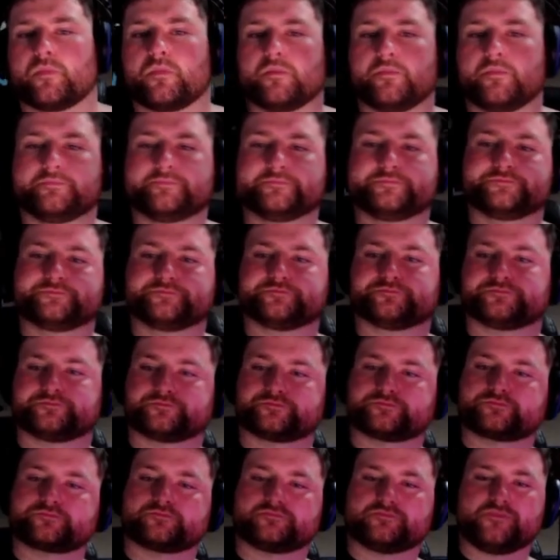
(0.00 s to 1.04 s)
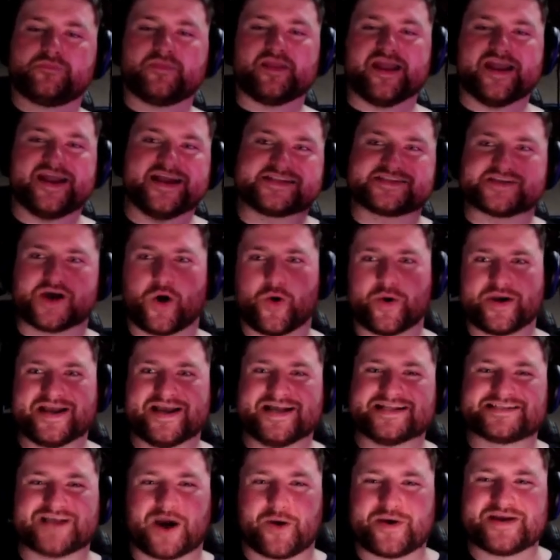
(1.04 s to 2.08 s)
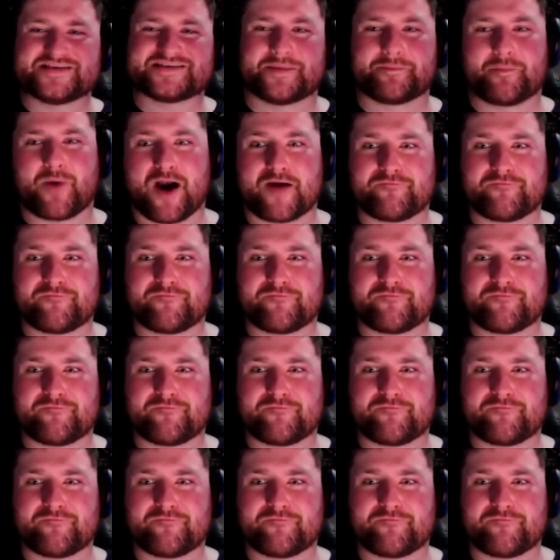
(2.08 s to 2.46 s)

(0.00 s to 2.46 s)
um, a movie would it's always it's always a